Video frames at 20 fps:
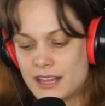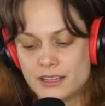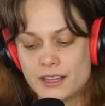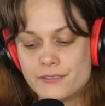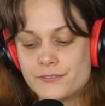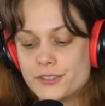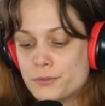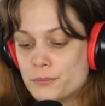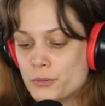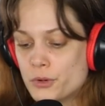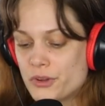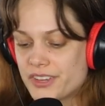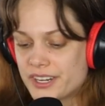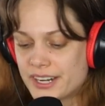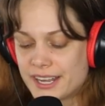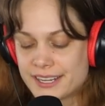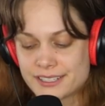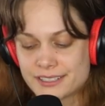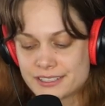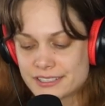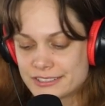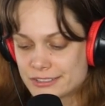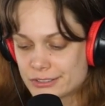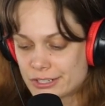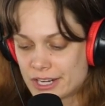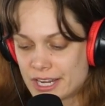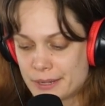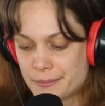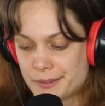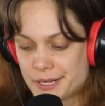I love you more than I can
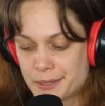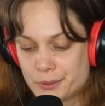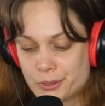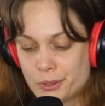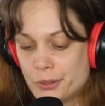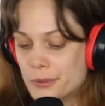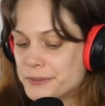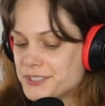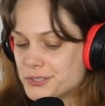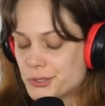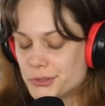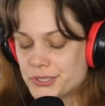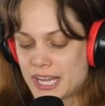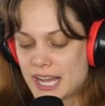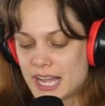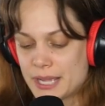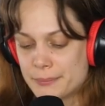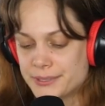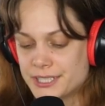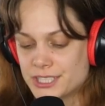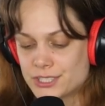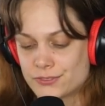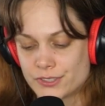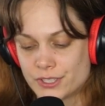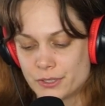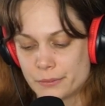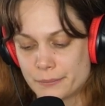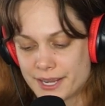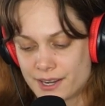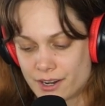describe, and I will always hold a high place
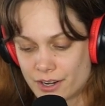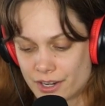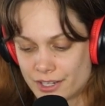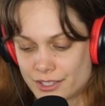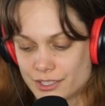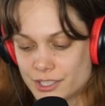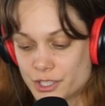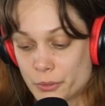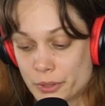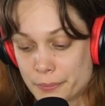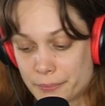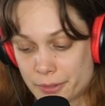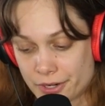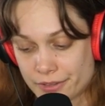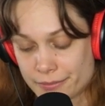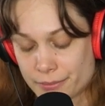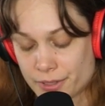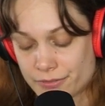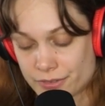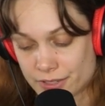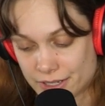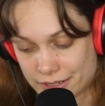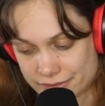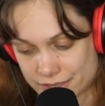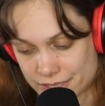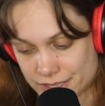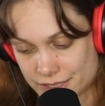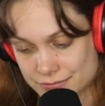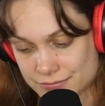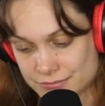for you in my heart. You are part of me
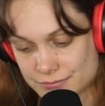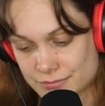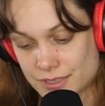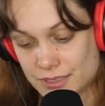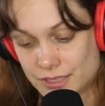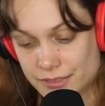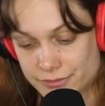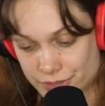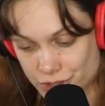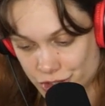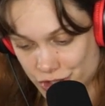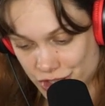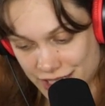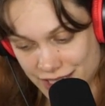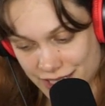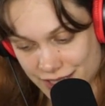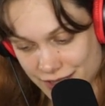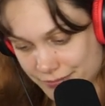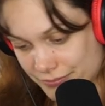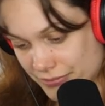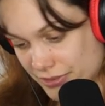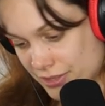forever. Love Rashid.